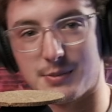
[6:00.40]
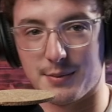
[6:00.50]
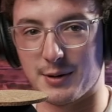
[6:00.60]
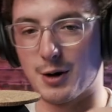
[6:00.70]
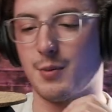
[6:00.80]
my
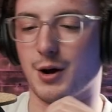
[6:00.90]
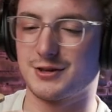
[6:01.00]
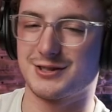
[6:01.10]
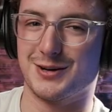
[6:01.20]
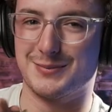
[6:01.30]
P.O. box,
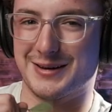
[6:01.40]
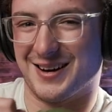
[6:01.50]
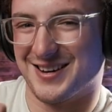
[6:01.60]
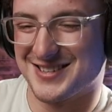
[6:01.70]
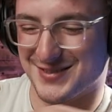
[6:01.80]
that would be
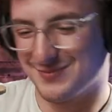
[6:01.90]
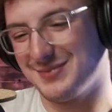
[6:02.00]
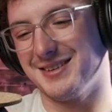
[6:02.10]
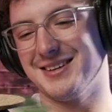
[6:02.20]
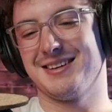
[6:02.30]
awesome.
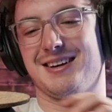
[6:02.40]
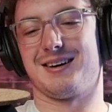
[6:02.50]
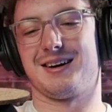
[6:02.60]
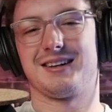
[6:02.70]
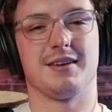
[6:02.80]

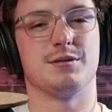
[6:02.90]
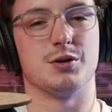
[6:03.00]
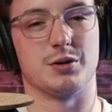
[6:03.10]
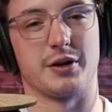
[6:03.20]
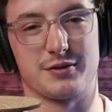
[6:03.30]
I'd love to do
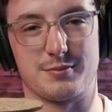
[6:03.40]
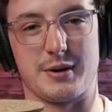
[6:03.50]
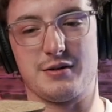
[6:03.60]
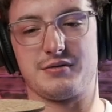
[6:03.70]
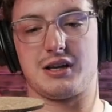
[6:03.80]
another
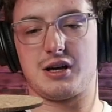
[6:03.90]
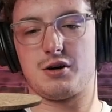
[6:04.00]
mail video,